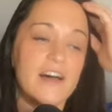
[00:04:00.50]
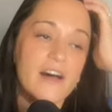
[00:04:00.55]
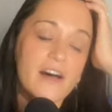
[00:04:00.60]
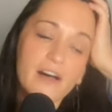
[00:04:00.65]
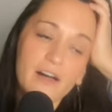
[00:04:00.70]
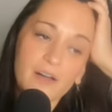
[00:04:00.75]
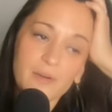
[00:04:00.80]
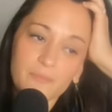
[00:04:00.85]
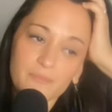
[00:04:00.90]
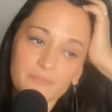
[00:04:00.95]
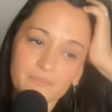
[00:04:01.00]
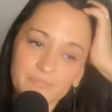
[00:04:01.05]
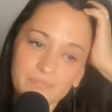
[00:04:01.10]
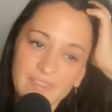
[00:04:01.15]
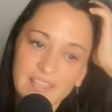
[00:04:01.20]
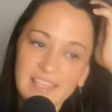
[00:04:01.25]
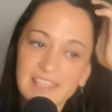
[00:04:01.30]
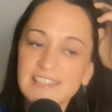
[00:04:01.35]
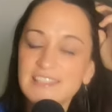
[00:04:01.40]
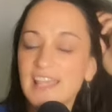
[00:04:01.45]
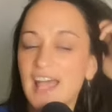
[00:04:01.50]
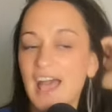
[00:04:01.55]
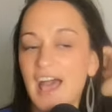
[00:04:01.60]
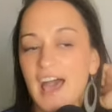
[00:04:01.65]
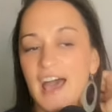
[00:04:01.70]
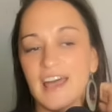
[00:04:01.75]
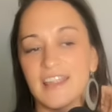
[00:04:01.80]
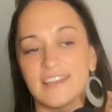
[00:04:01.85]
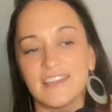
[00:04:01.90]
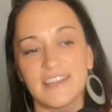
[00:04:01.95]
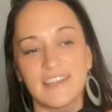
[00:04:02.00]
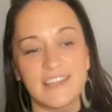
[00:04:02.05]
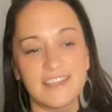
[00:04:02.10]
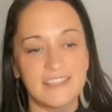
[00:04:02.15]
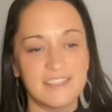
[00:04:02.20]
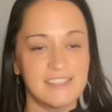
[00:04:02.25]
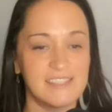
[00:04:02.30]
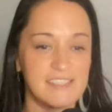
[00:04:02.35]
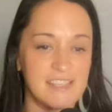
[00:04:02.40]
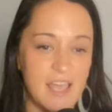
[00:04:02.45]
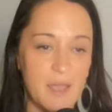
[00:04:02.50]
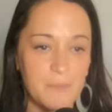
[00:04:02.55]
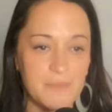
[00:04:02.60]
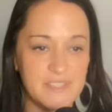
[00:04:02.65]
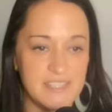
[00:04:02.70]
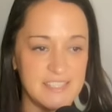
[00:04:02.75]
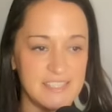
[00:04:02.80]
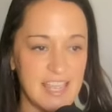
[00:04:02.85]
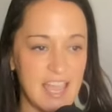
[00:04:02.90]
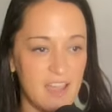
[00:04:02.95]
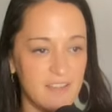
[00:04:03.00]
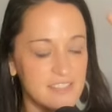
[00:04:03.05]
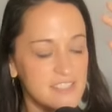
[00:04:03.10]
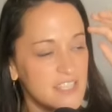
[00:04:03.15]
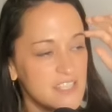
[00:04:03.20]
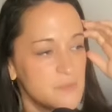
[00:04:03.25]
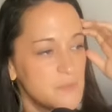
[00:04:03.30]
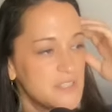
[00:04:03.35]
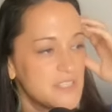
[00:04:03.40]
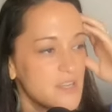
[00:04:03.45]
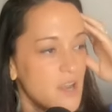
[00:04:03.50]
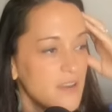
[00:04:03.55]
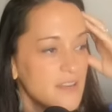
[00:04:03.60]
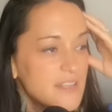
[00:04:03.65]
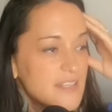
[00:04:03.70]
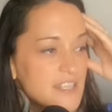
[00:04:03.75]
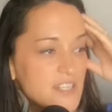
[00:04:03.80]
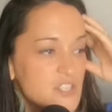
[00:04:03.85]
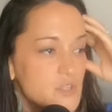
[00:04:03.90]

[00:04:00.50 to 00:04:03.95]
um it's had its ups and downs because we started in